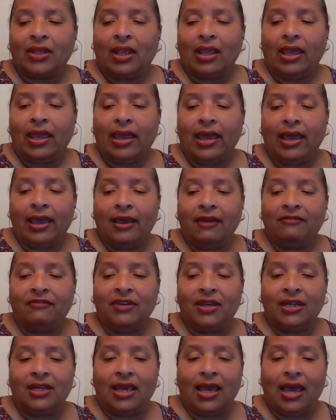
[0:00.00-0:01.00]
Half
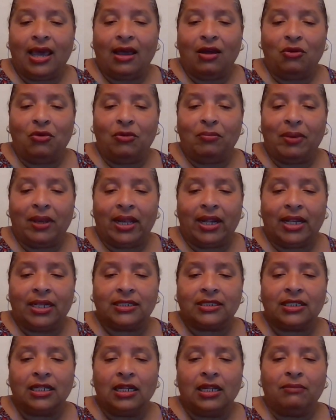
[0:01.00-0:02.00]
an hour passed
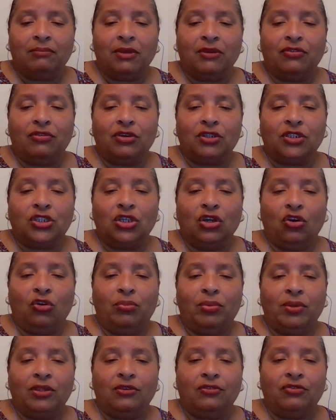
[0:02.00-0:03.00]
before she
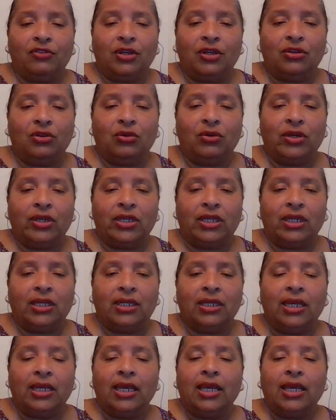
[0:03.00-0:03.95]
opened the front door again,